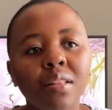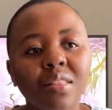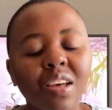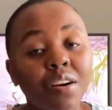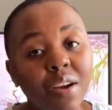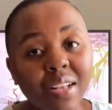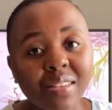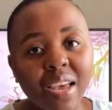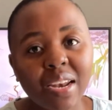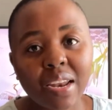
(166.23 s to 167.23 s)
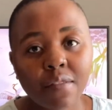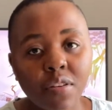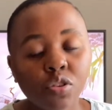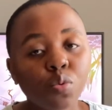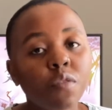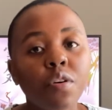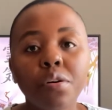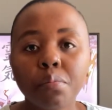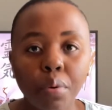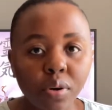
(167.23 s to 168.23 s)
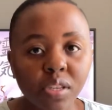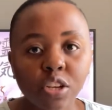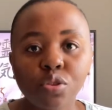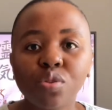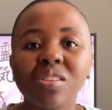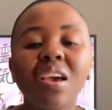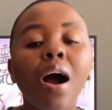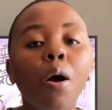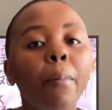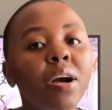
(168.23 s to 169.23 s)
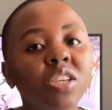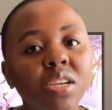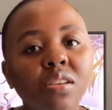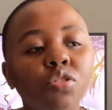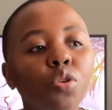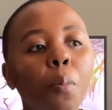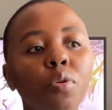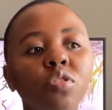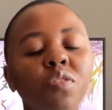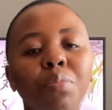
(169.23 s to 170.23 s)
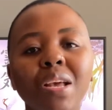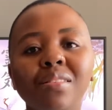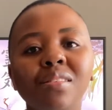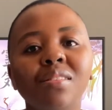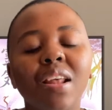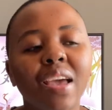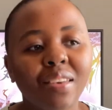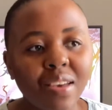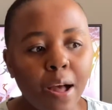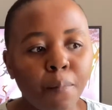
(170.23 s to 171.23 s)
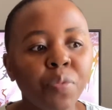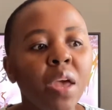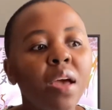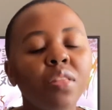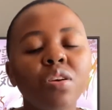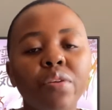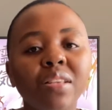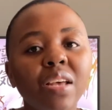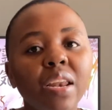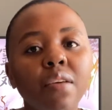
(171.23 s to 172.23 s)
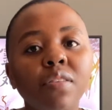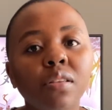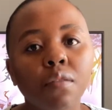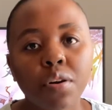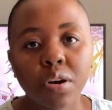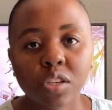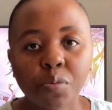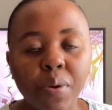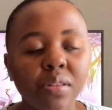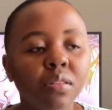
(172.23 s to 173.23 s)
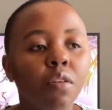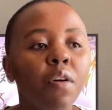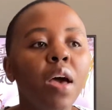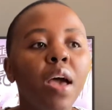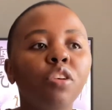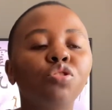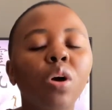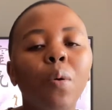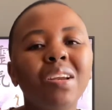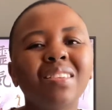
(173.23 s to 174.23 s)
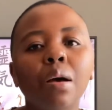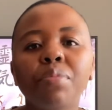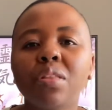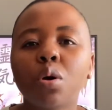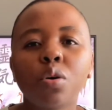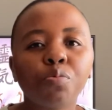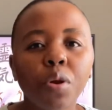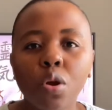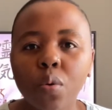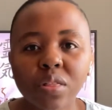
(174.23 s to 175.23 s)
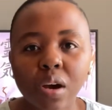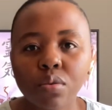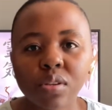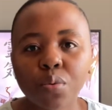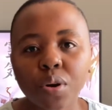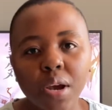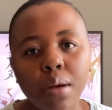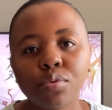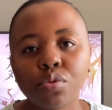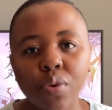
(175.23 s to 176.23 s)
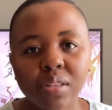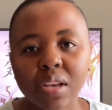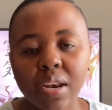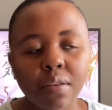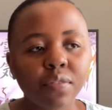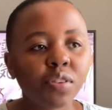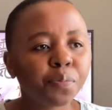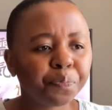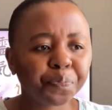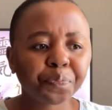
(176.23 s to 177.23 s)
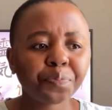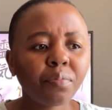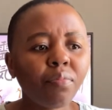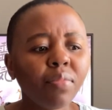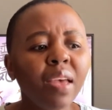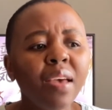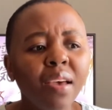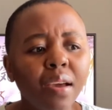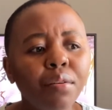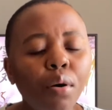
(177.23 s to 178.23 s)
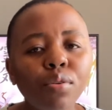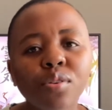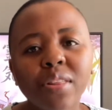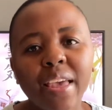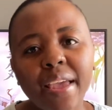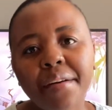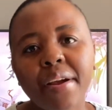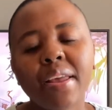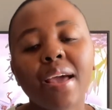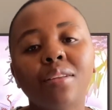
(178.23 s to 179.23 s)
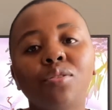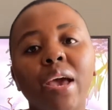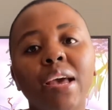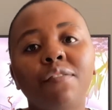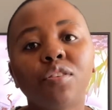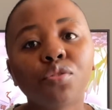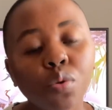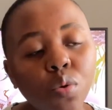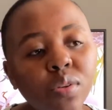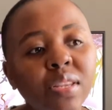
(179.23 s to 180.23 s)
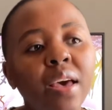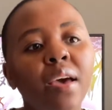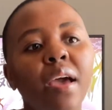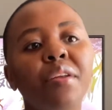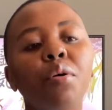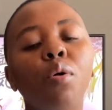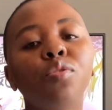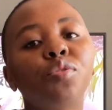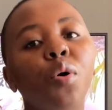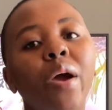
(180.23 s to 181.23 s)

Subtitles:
the rates and levies were very important to see how much it is. So most of the places that I hear, the rates and levies are very expensive, and so I wanted something that was below 1,000 when it comes to rates and levies. And also the area, it had to have schools and also